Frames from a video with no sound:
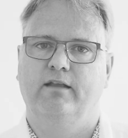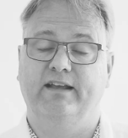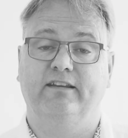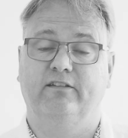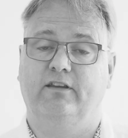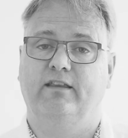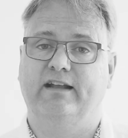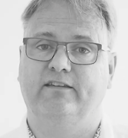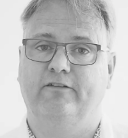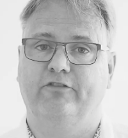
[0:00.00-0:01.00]
That is,
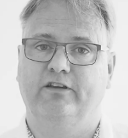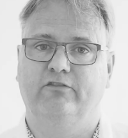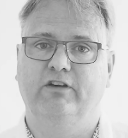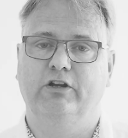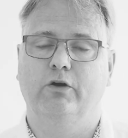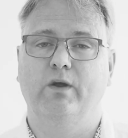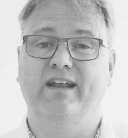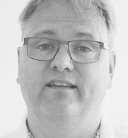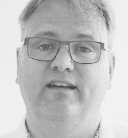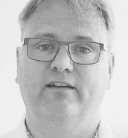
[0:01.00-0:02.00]
that's it for this video.
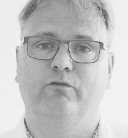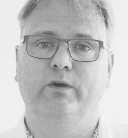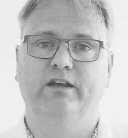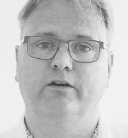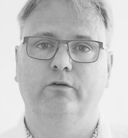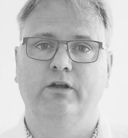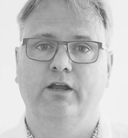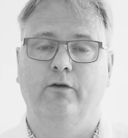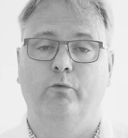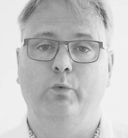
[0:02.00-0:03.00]
In the next video,
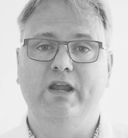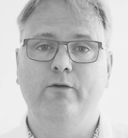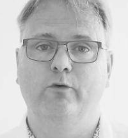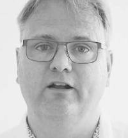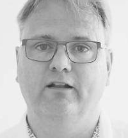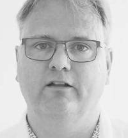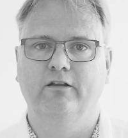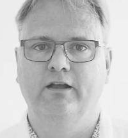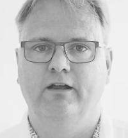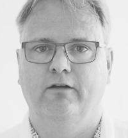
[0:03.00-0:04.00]
we
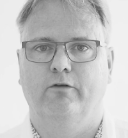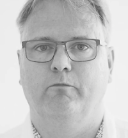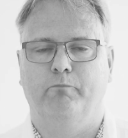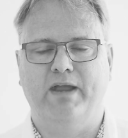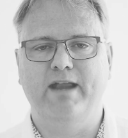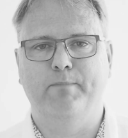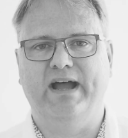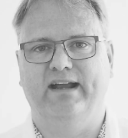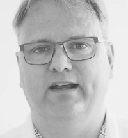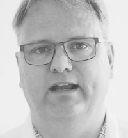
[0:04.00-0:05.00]
will pay
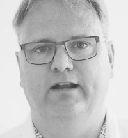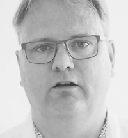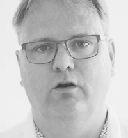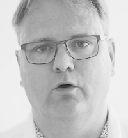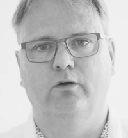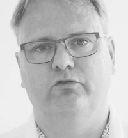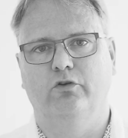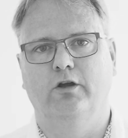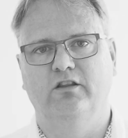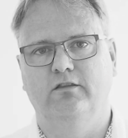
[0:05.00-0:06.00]
back a
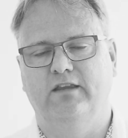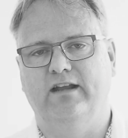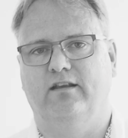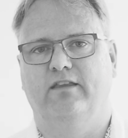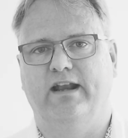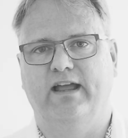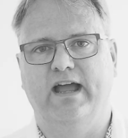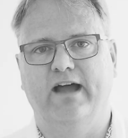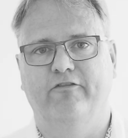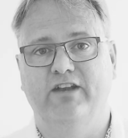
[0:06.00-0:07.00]
long-term debt that I
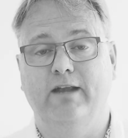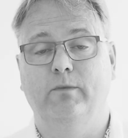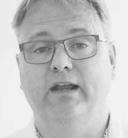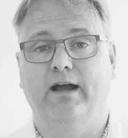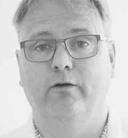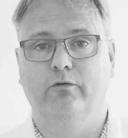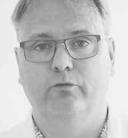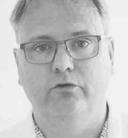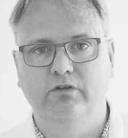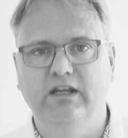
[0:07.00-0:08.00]
have, namely I
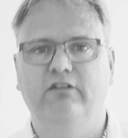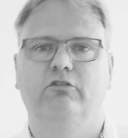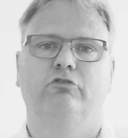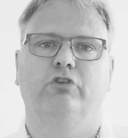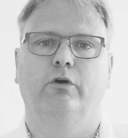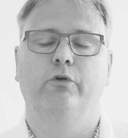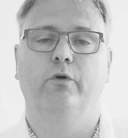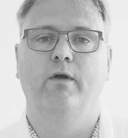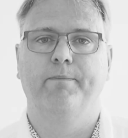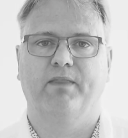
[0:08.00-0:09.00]
need to show
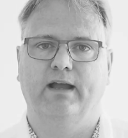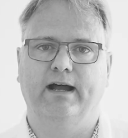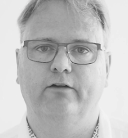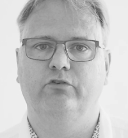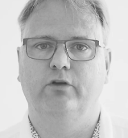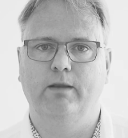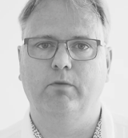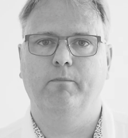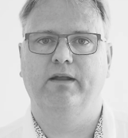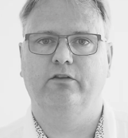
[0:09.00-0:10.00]
you how to
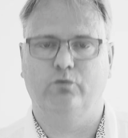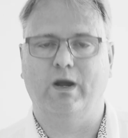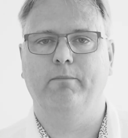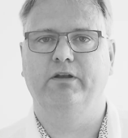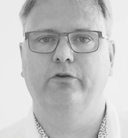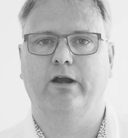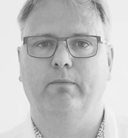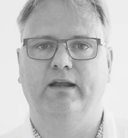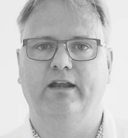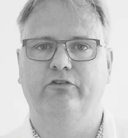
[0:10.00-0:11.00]
implement swipe in your
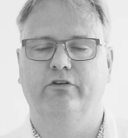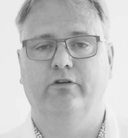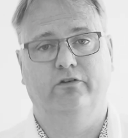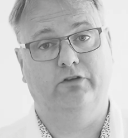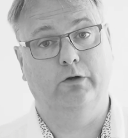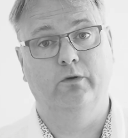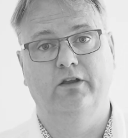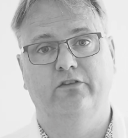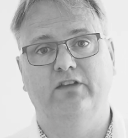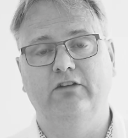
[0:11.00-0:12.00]
application. So
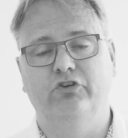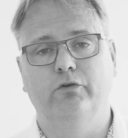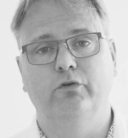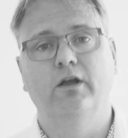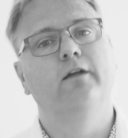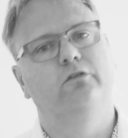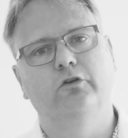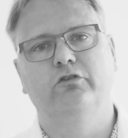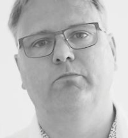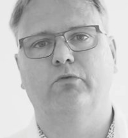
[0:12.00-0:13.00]
stay tuned,
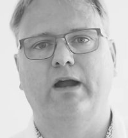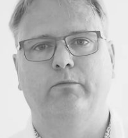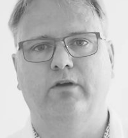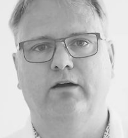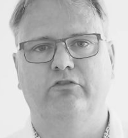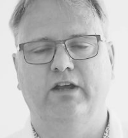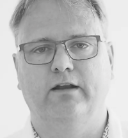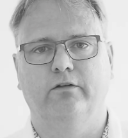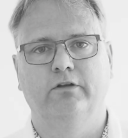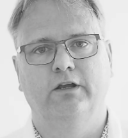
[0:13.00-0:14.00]
do subscribe to our
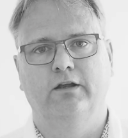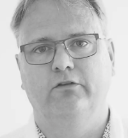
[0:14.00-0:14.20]
channel,